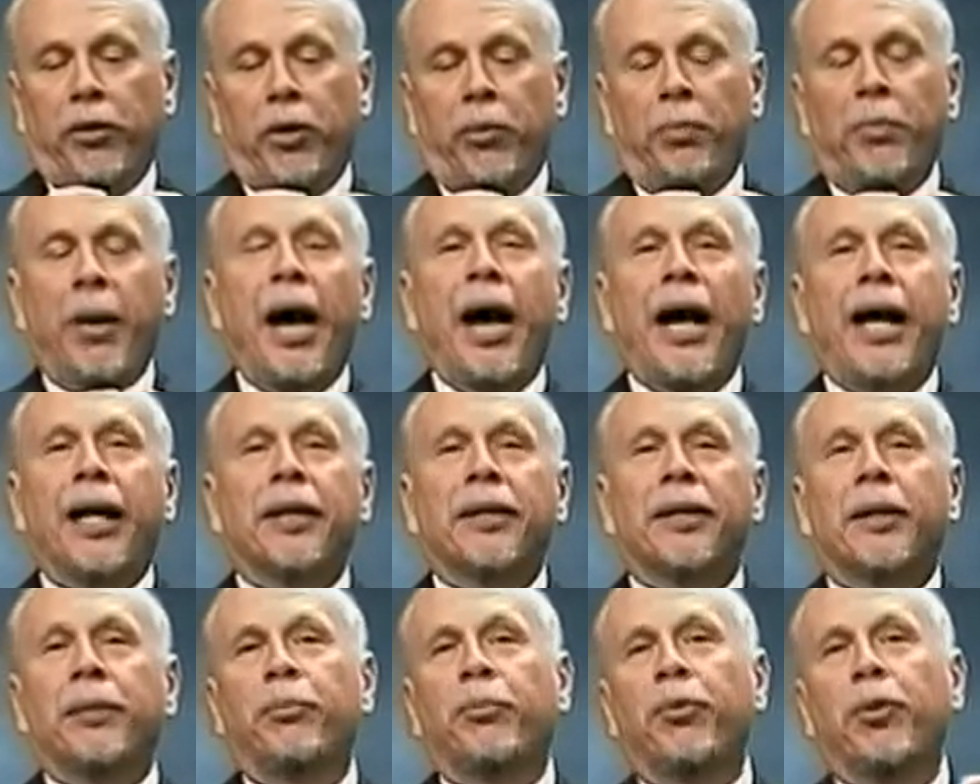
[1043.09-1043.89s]
box
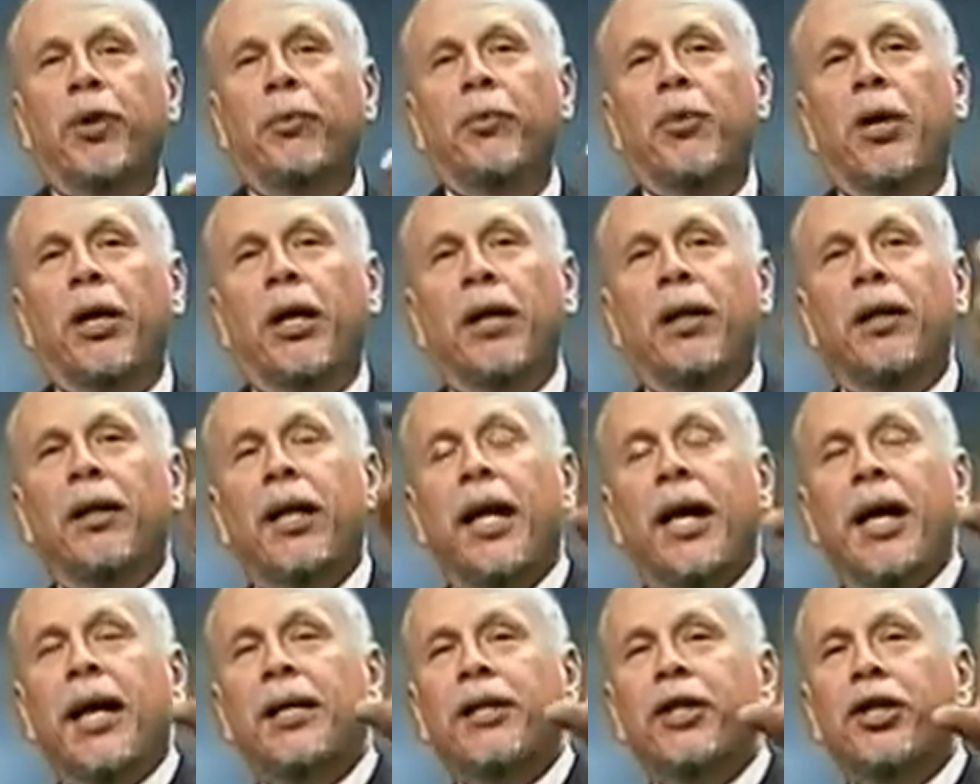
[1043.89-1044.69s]
and put them on a
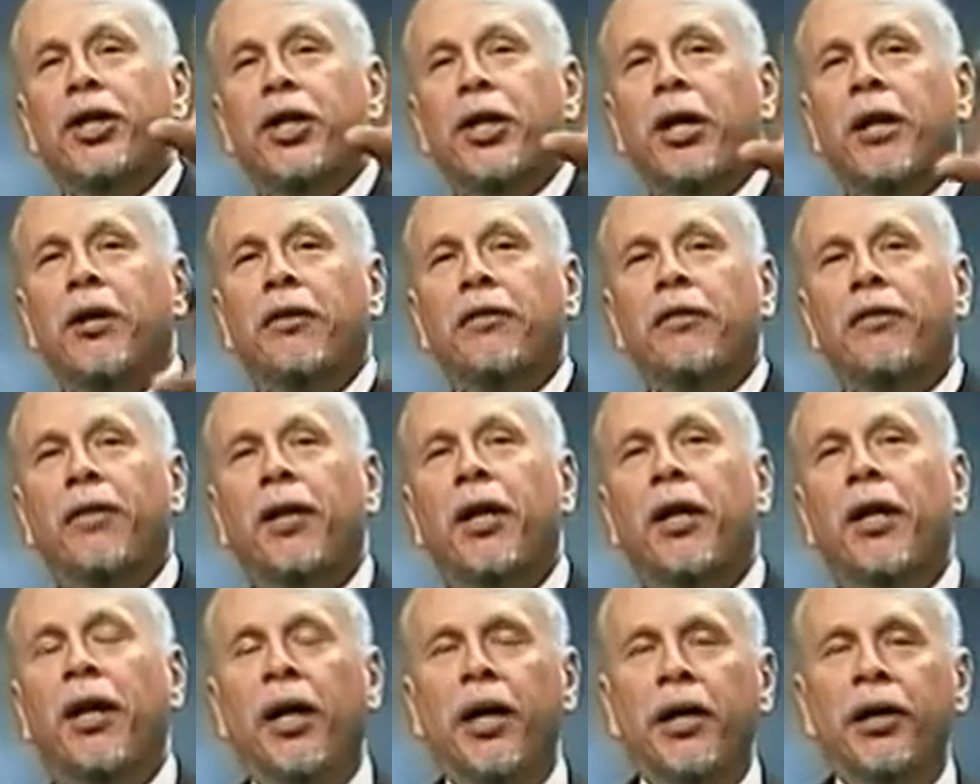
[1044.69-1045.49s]
glass shelf in a
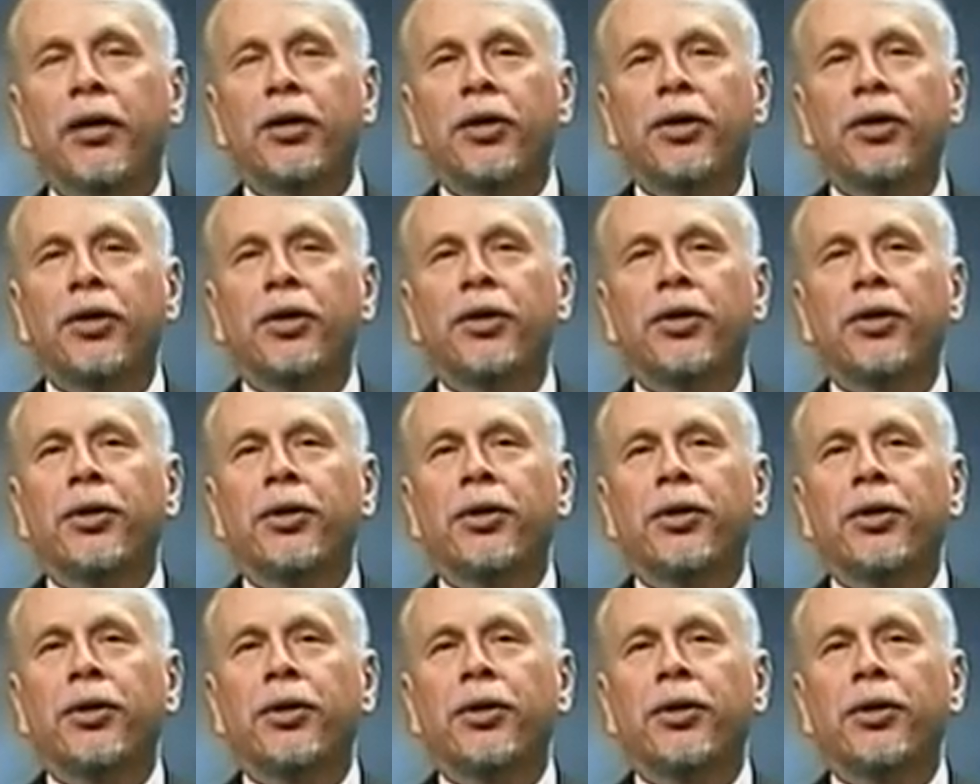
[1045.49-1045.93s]
hutch.